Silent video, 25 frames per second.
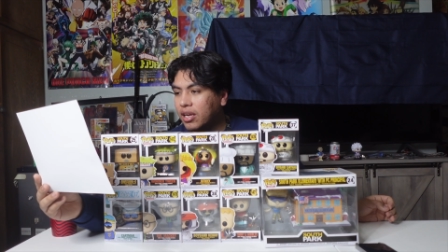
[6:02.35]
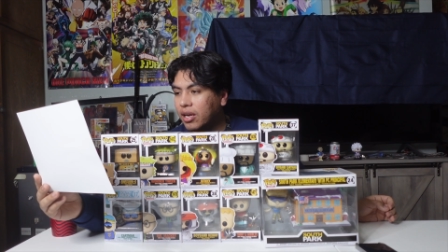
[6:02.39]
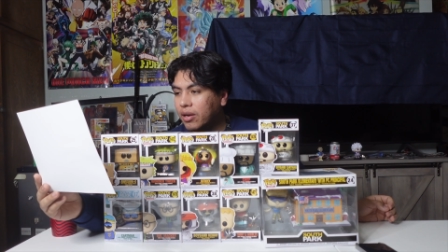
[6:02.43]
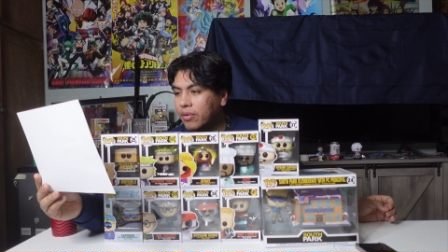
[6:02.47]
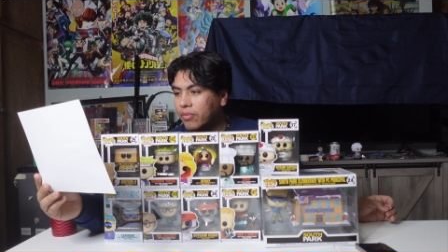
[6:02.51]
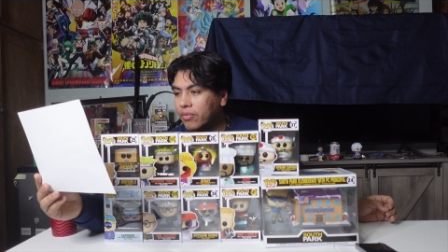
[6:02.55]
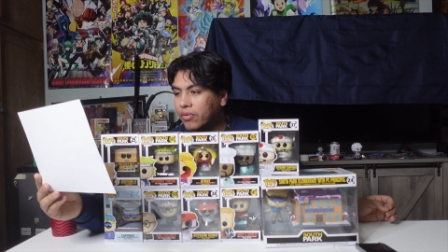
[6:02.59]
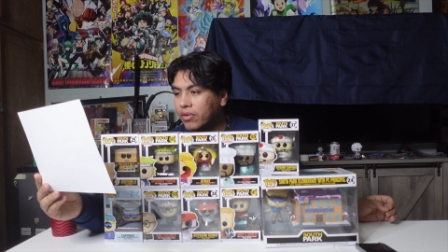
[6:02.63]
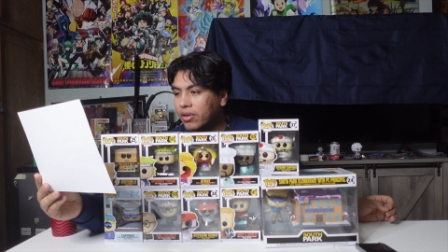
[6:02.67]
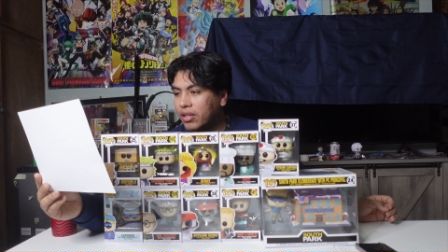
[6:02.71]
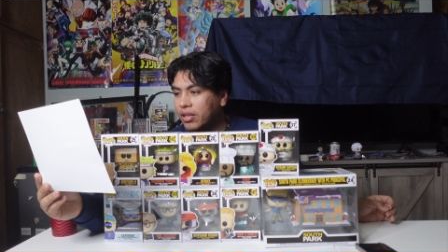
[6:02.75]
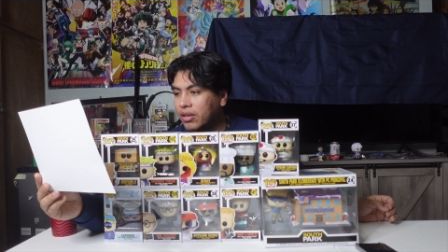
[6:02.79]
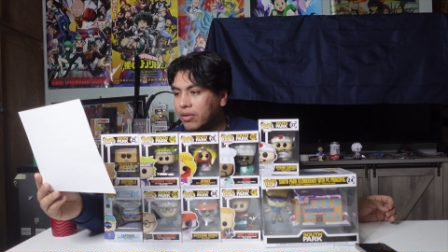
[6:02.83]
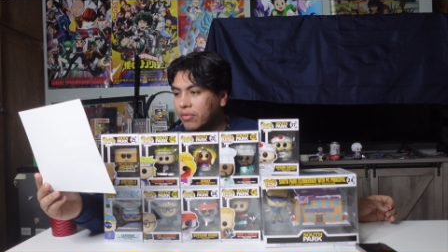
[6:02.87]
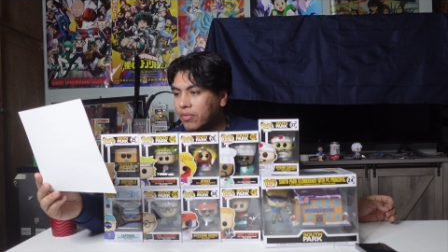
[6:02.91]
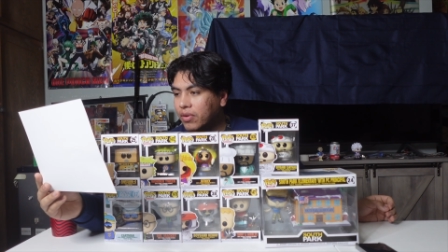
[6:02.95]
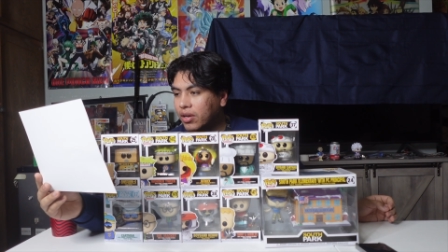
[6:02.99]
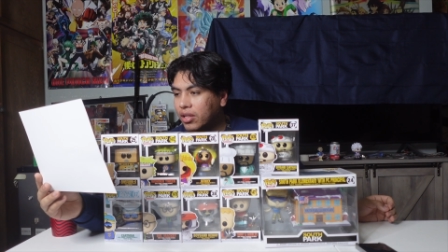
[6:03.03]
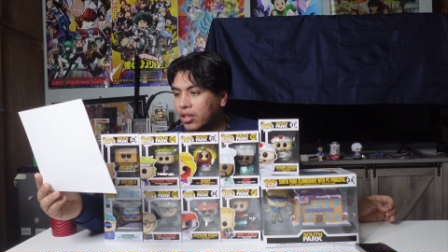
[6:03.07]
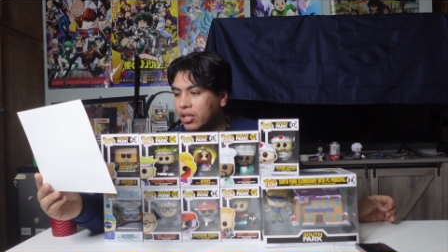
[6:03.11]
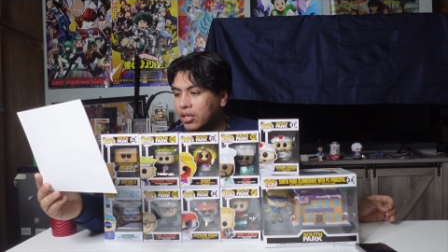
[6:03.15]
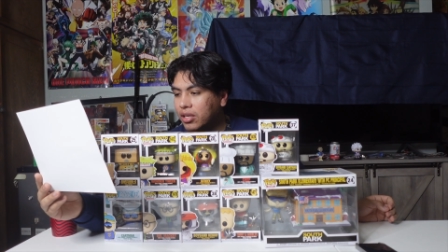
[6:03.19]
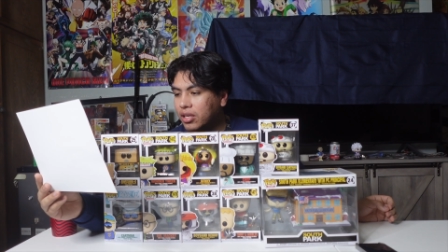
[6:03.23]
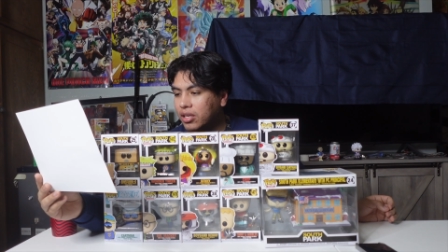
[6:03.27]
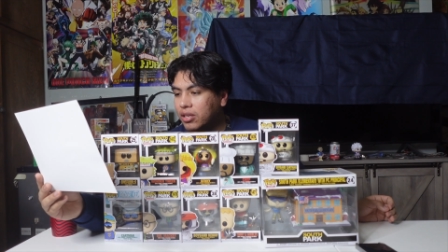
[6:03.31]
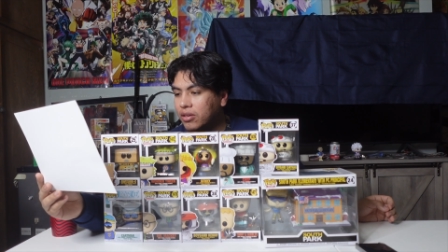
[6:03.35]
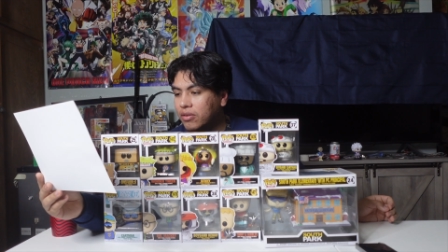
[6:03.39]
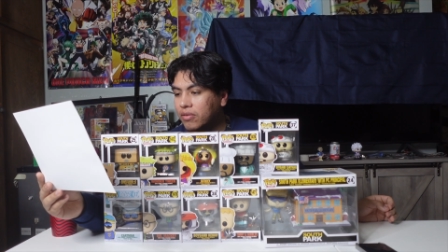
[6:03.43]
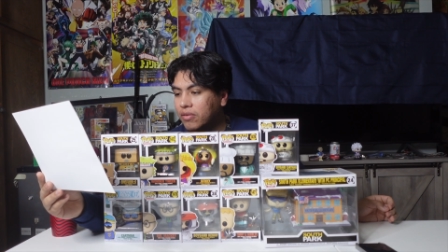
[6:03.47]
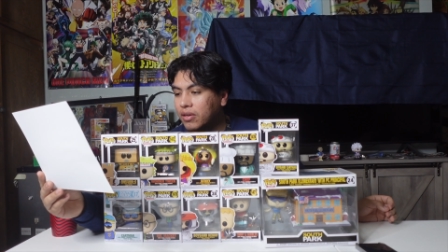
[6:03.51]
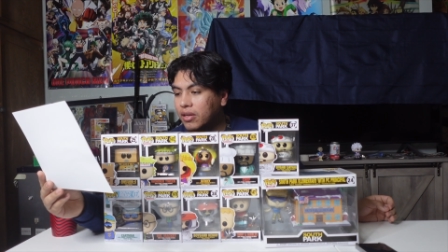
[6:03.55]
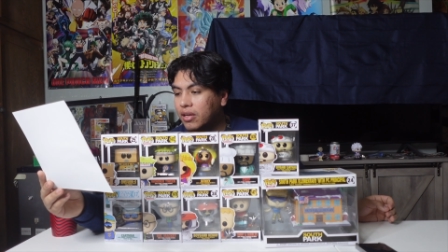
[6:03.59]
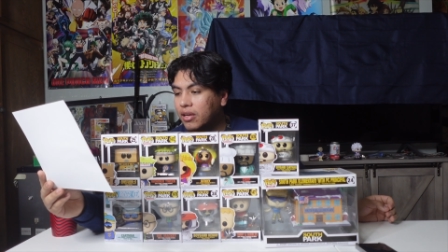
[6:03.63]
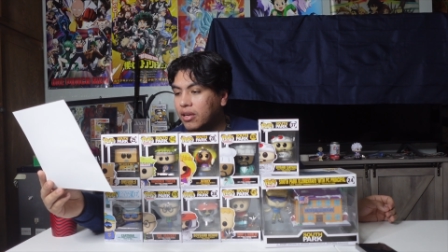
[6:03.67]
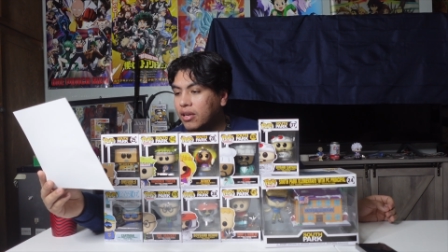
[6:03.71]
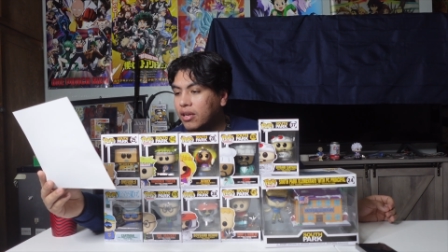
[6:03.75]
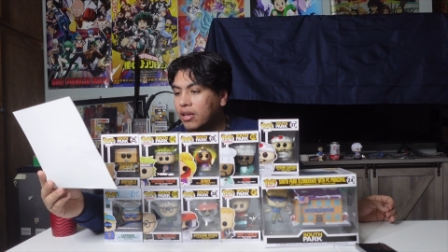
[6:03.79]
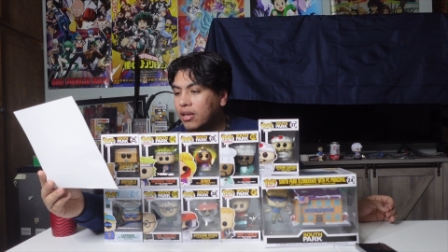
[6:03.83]
I really want the
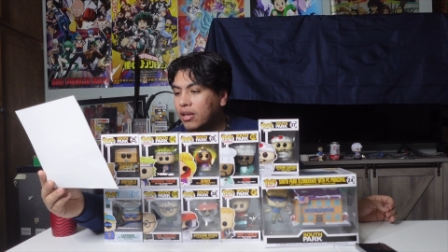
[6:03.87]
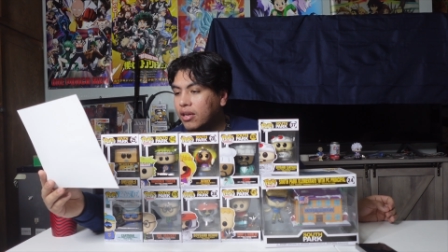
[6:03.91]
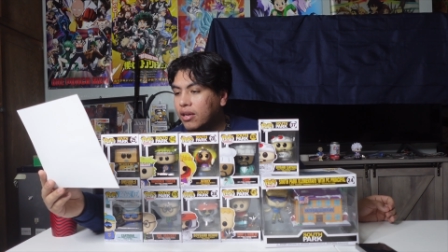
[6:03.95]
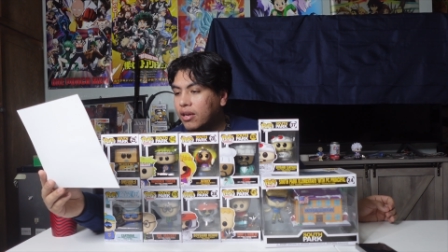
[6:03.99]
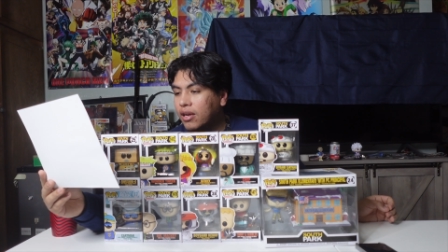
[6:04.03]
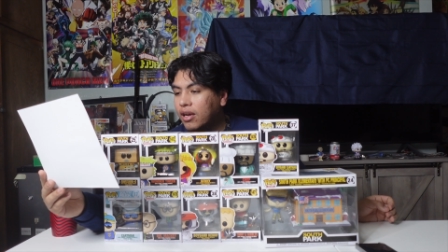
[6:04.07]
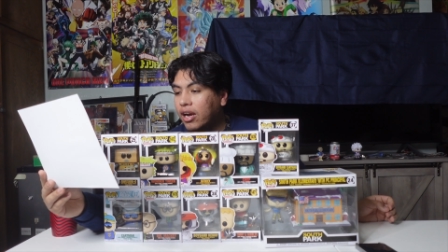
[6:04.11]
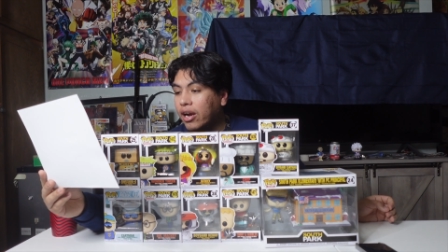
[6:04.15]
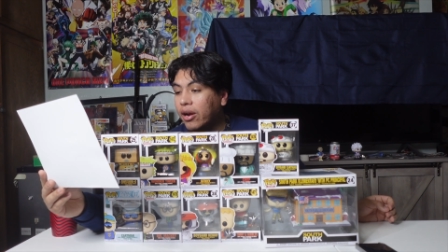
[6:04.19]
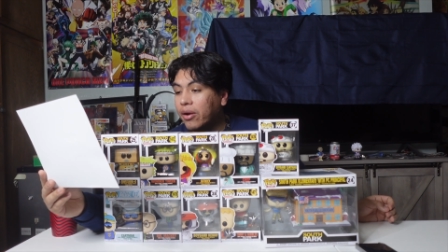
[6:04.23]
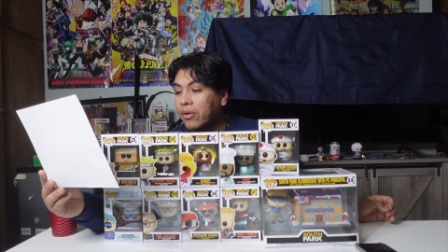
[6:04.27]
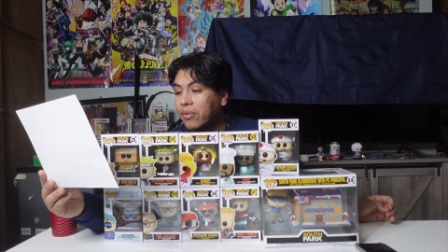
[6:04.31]
Coon. I